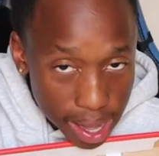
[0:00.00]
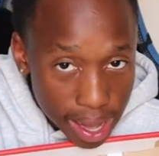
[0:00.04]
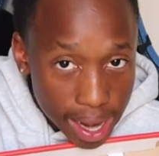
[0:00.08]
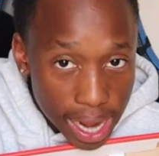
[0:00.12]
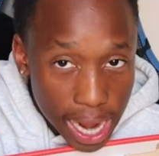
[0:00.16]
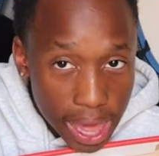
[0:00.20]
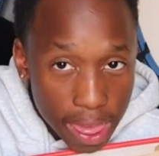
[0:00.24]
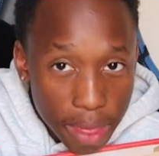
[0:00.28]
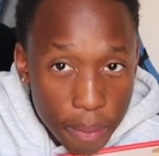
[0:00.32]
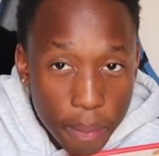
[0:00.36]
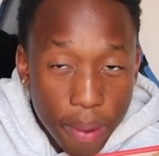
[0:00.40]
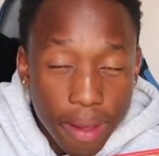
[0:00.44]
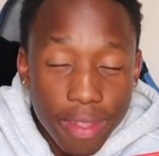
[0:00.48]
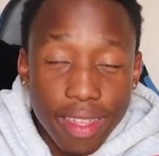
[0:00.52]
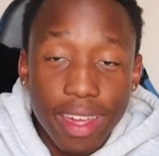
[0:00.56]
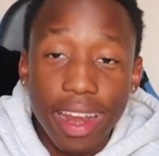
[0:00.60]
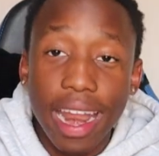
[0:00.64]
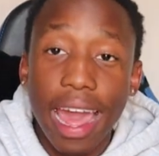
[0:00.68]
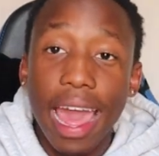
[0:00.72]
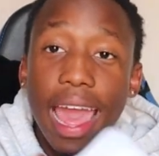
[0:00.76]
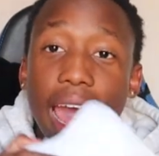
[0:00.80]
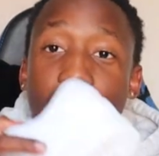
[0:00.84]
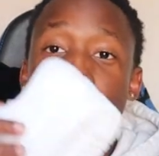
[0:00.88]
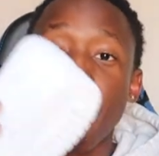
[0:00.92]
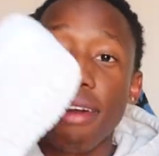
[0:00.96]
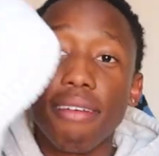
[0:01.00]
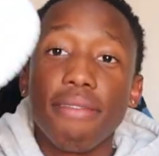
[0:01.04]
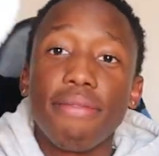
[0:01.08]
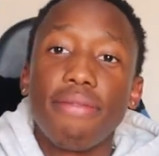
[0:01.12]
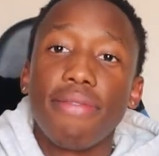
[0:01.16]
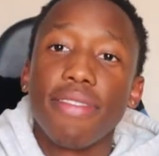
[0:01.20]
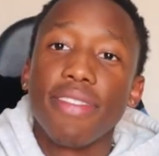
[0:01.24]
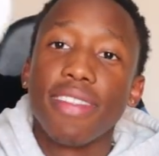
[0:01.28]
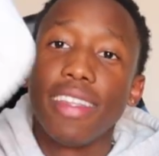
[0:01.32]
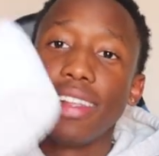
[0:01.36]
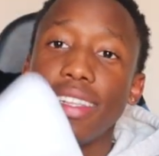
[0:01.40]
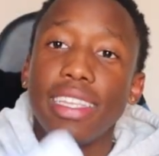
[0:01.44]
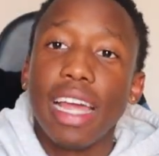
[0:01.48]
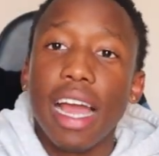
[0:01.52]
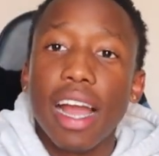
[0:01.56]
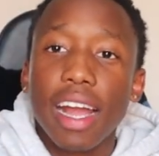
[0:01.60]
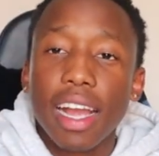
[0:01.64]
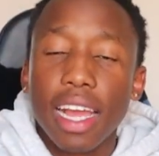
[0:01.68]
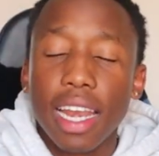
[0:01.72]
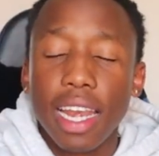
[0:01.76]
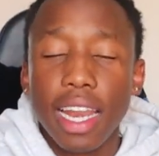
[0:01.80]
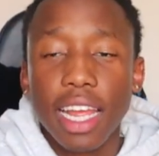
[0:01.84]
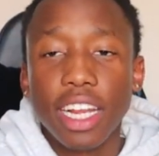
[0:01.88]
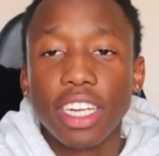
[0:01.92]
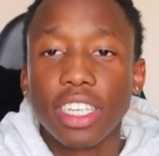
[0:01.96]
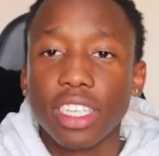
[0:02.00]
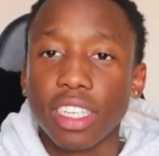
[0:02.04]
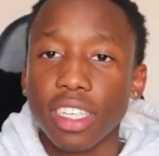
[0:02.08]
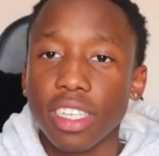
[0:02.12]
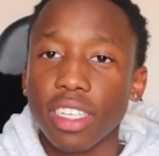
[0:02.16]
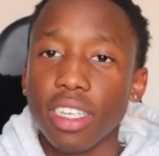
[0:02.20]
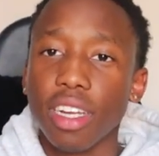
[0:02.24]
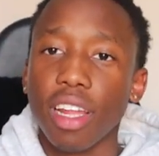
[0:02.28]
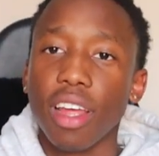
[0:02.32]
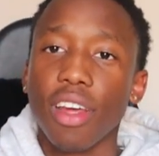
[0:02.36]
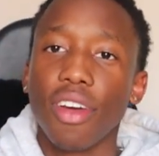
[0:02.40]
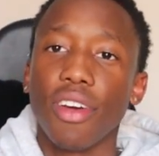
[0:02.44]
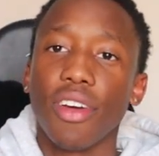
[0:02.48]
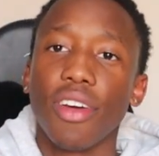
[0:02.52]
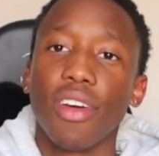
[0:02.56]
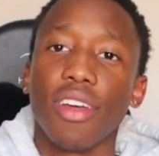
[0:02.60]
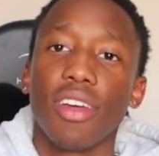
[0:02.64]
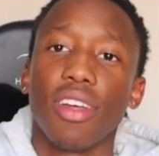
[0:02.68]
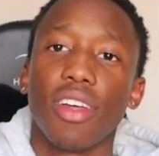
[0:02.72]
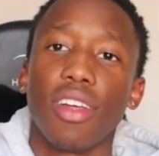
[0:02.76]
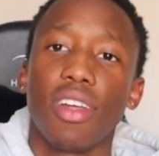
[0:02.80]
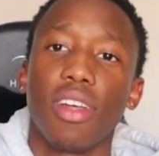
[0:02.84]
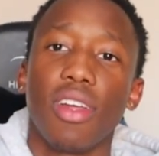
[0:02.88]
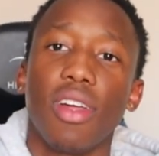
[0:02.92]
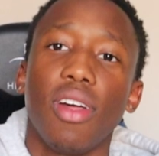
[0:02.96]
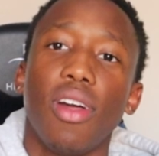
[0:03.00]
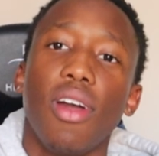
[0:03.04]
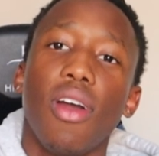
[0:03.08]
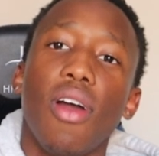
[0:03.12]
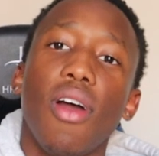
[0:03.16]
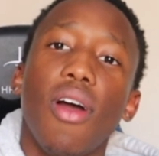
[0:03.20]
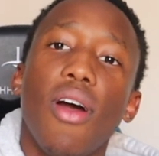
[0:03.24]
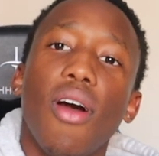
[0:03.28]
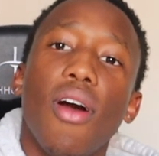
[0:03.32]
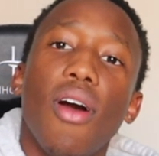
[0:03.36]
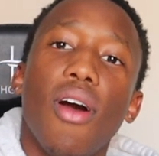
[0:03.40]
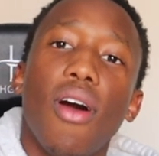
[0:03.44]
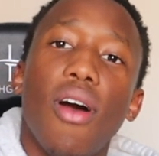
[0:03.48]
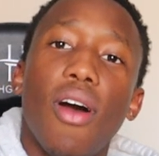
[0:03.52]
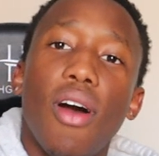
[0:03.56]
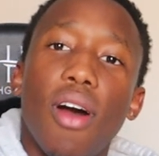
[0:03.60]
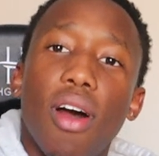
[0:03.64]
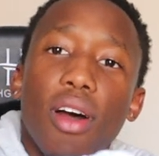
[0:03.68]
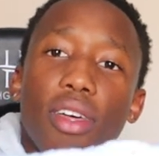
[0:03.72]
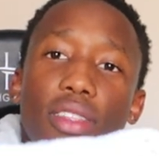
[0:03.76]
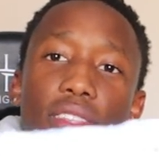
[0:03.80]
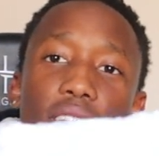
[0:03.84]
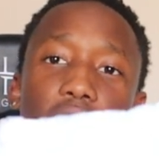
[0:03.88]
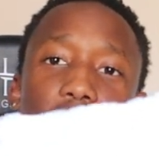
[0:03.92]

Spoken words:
another pair that I have in the Dunk collection are